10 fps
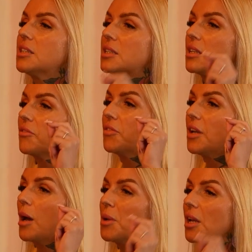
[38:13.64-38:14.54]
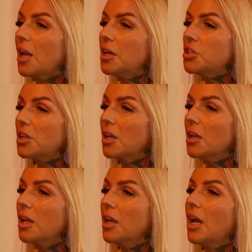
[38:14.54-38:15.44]
it's
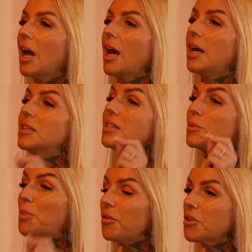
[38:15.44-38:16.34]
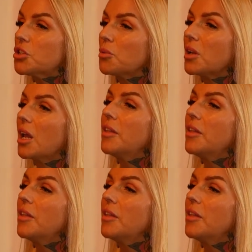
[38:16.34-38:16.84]
phenomenological, and it's spiritual.